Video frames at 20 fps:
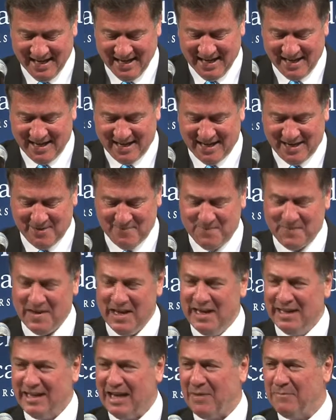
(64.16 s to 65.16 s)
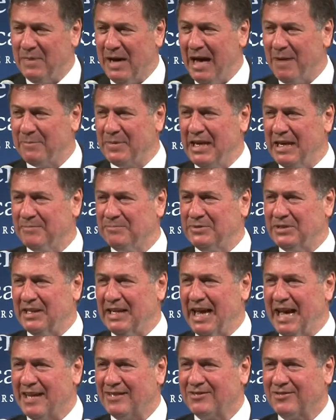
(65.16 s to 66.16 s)
Now, Bob Gibson
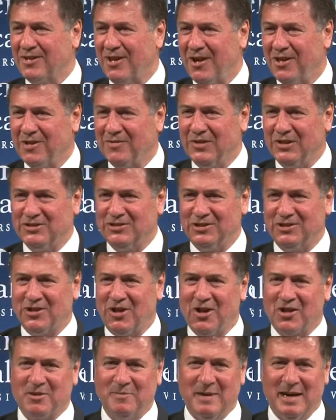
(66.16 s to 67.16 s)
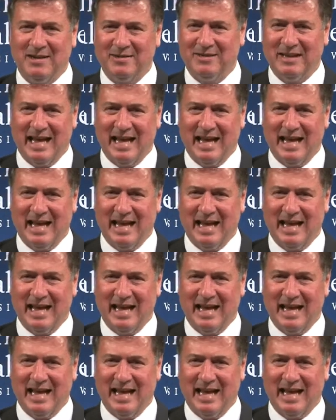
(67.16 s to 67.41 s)
asked all of us to talk about